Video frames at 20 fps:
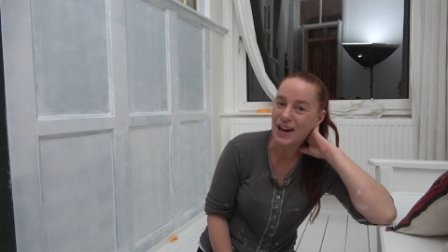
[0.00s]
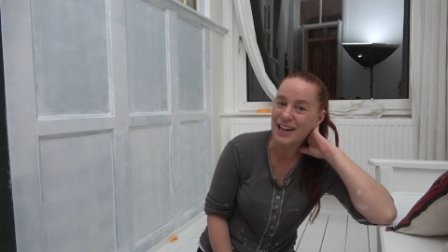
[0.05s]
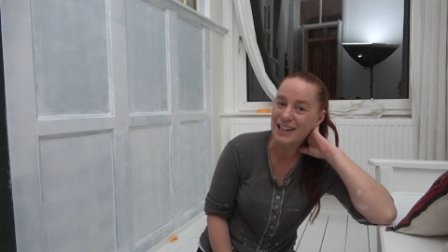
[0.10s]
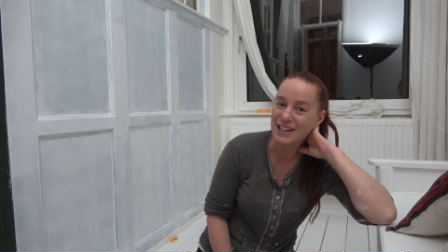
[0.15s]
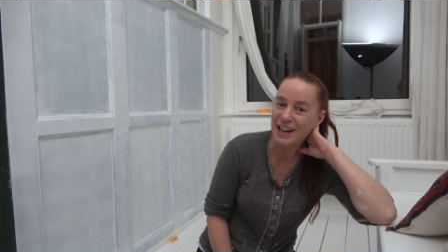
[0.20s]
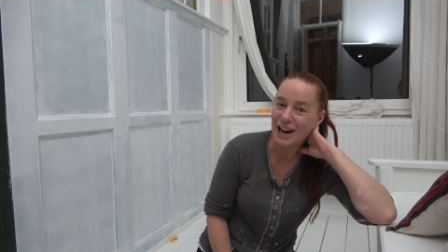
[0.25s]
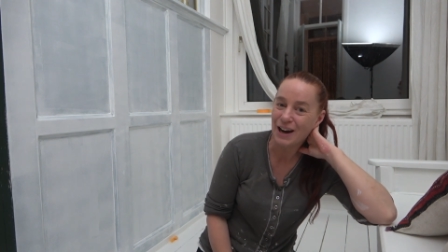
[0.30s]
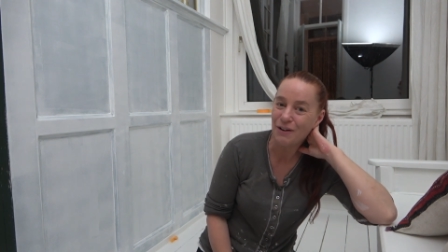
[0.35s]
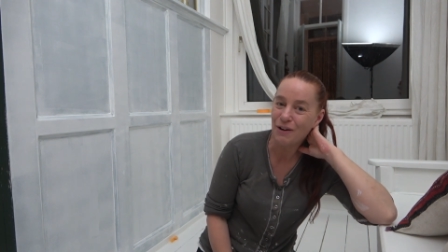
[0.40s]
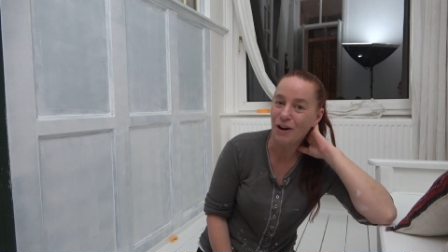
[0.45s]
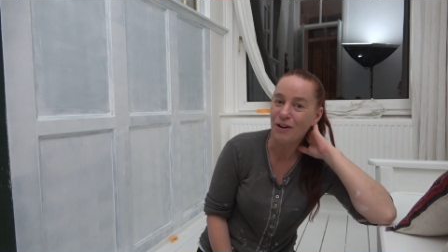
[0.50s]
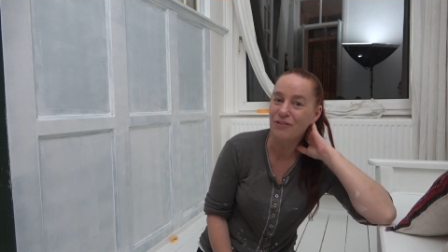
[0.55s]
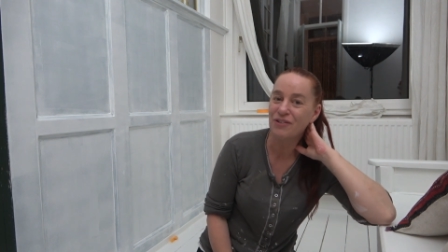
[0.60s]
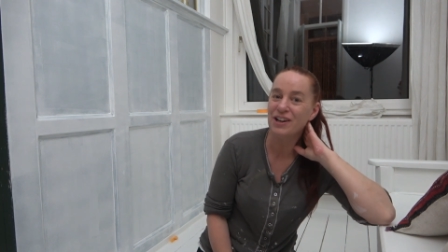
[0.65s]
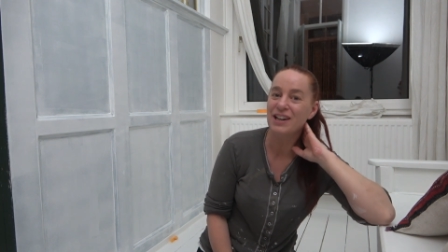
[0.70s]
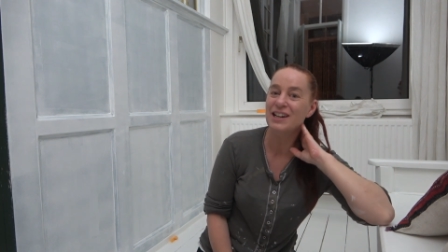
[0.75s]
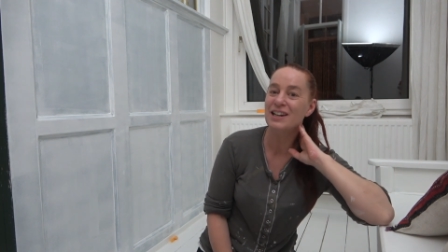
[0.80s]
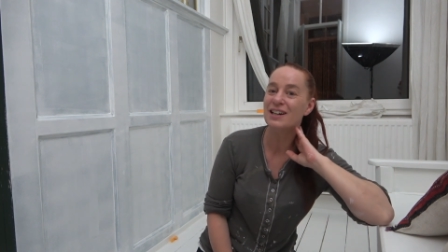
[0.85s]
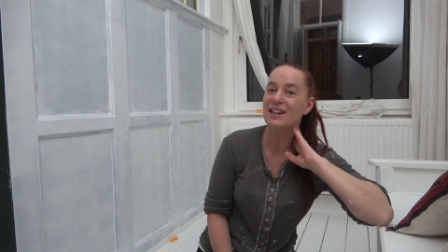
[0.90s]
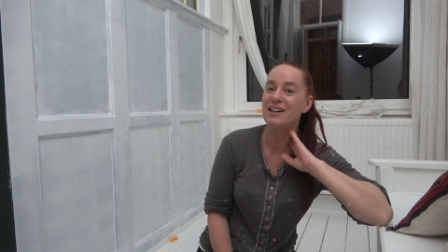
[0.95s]
right now over
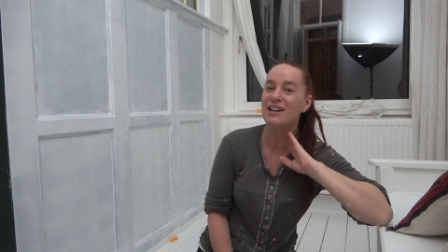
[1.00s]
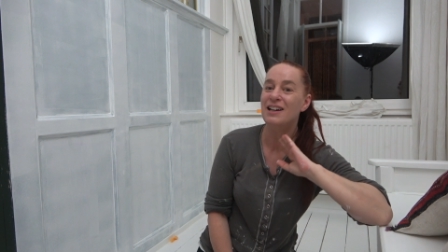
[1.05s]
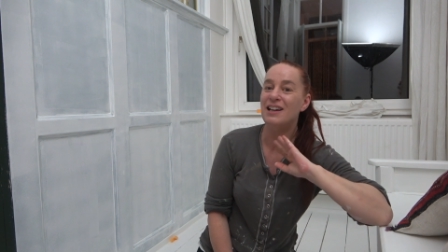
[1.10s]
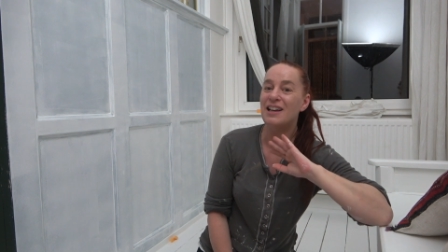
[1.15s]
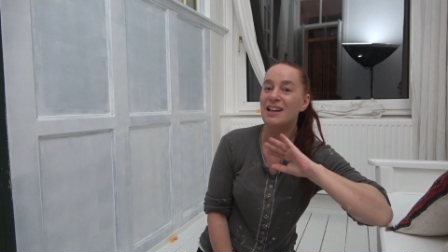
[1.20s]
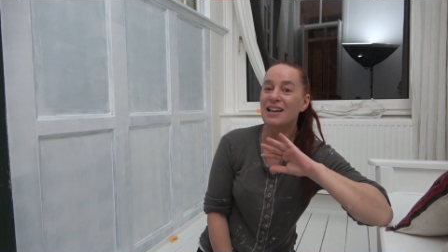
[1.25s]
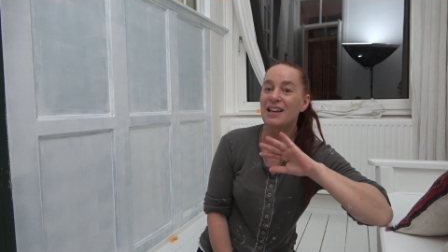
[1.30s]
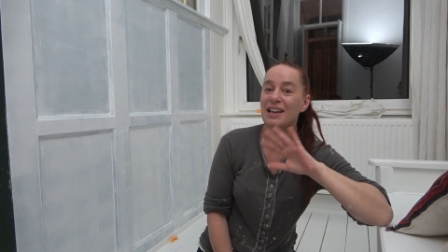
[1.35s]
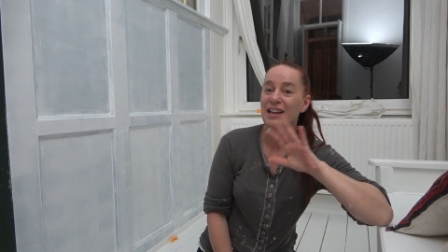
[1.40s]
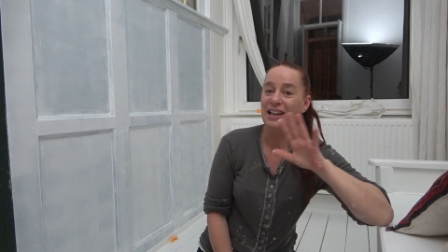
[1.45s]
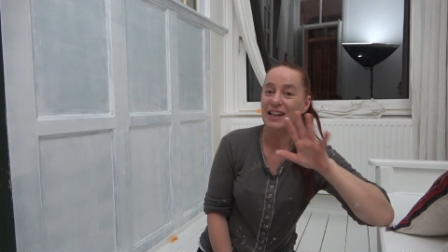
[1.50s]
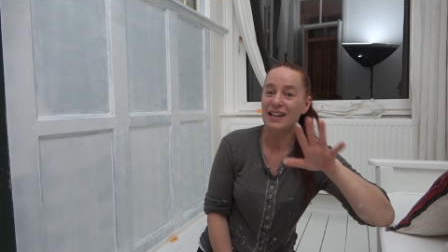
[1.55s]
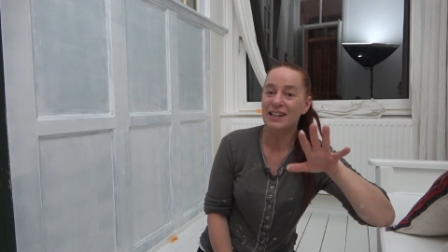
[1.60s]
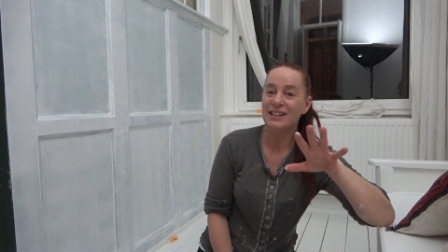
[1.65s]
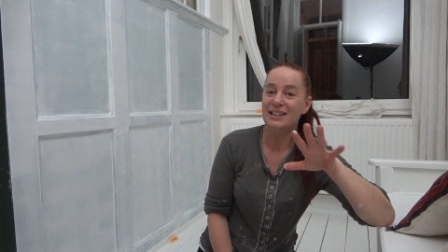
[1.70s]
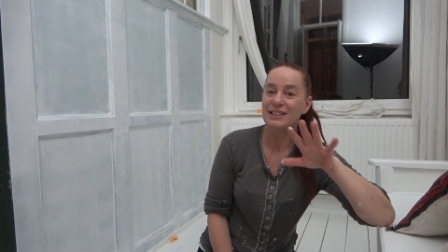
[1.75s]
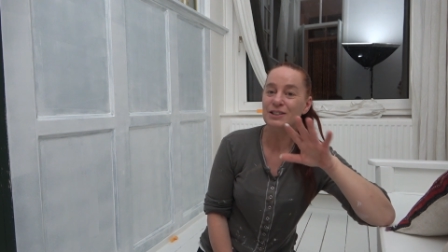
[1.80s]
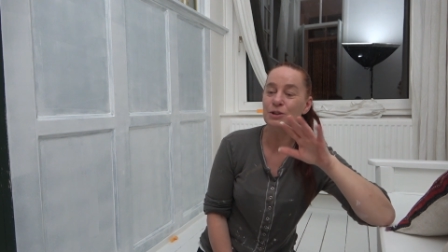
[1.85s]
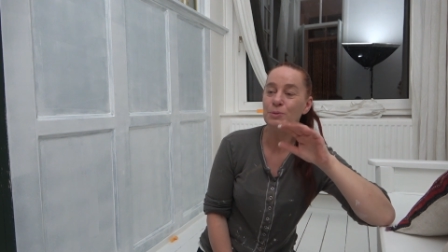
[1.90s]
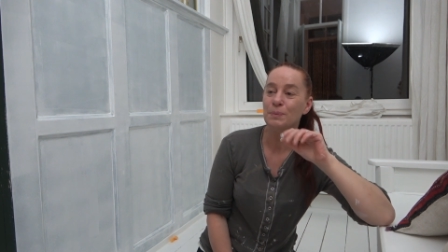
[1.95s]
here
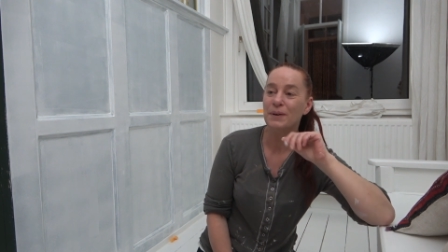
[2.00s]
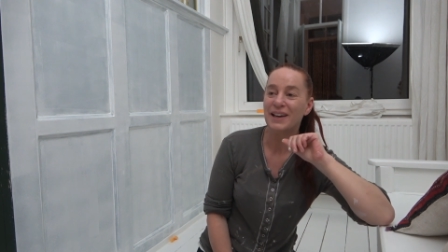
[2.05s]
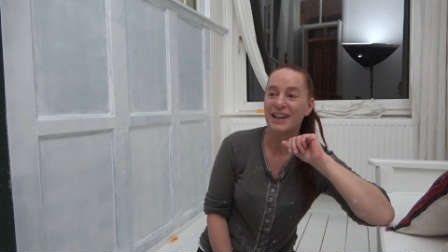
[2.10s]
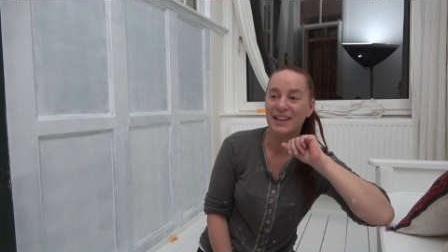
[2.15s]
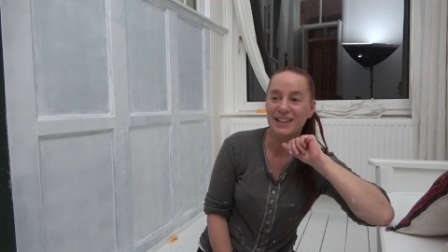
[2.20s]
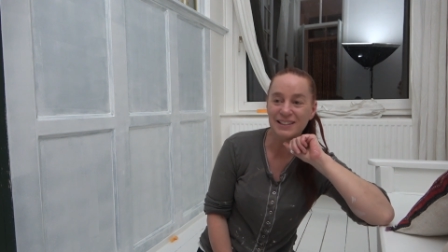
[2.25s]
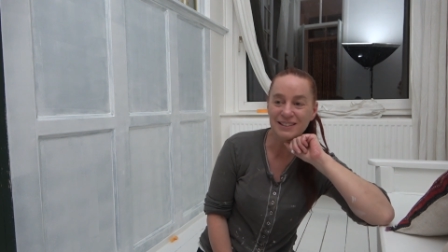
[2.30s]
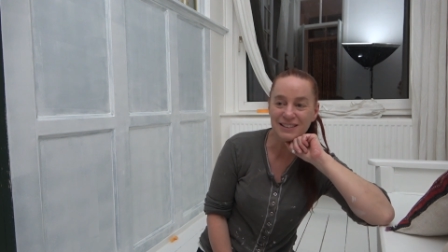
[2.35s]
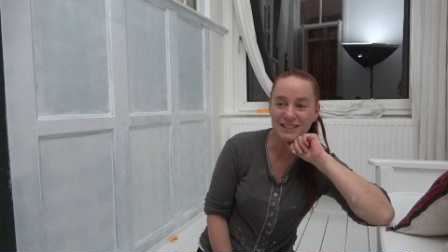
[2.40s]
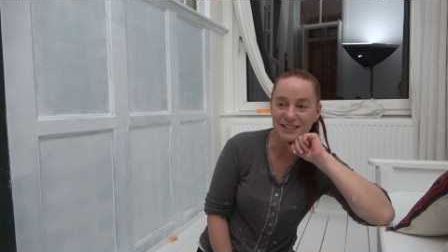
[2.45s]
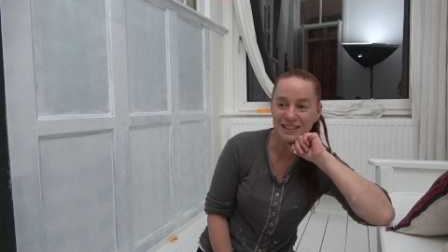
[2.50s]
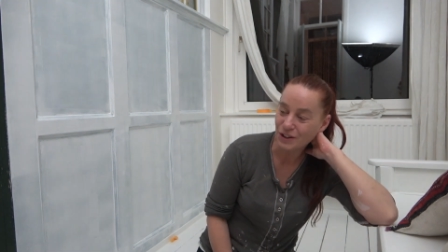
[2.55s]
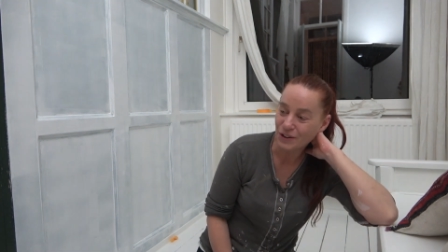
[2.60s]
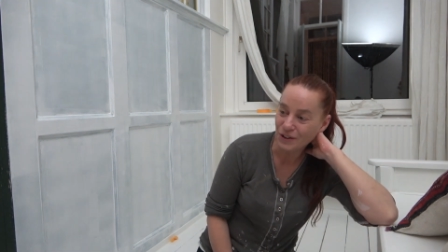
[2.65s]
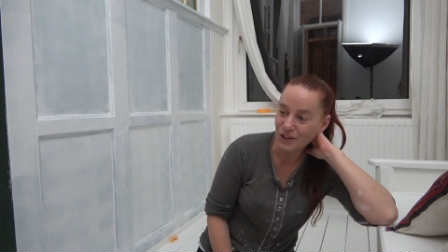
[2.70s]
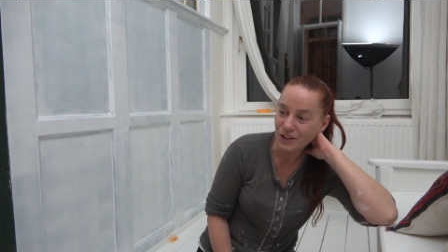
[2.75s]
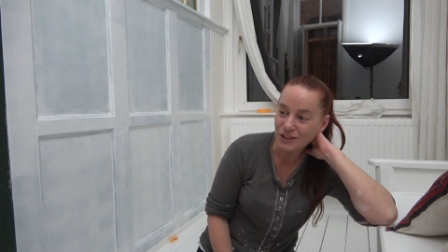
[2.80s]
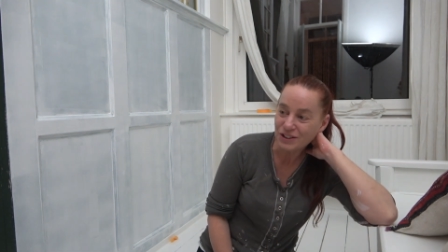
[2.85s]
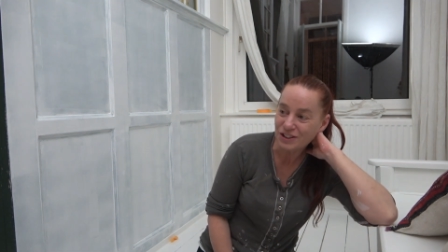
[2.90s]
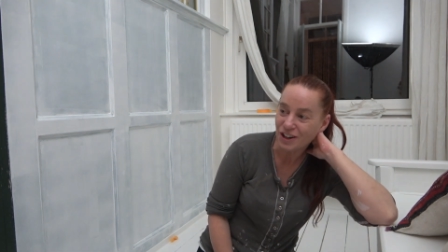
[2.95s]
in this space
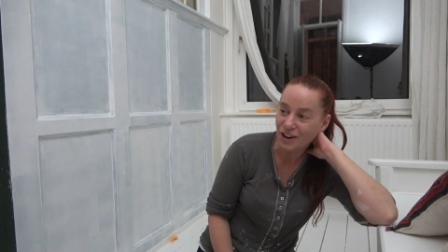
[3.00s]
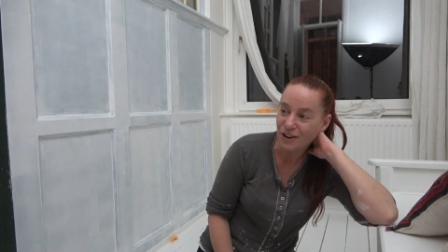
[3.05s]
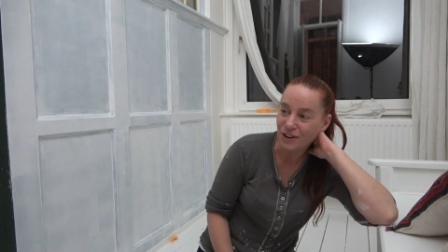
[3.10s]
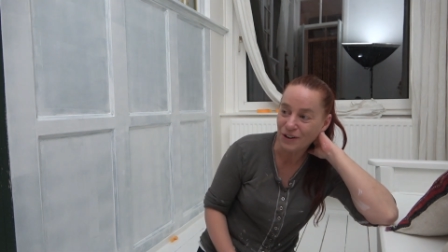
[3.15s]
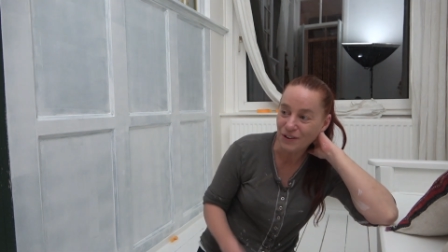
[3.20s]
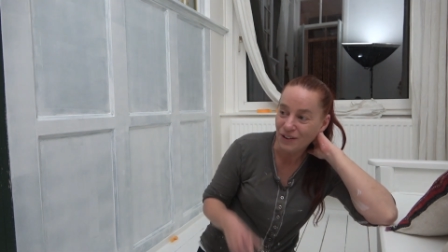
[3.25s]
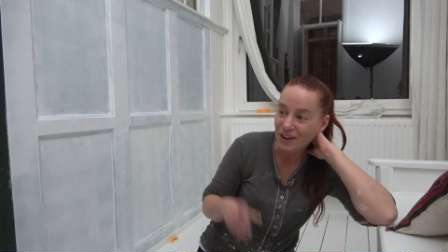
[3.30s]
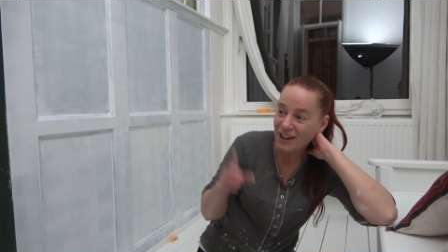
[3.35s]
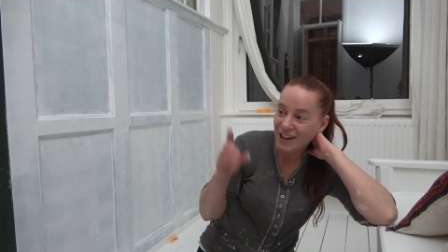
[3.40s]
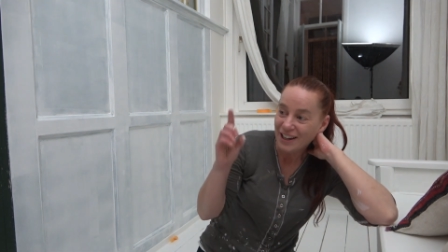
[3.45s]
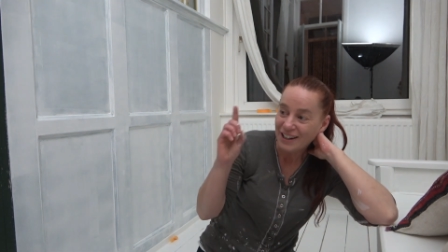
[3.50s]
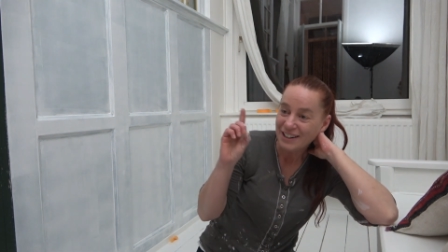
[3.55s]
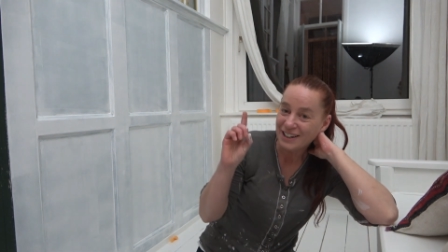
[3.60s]
also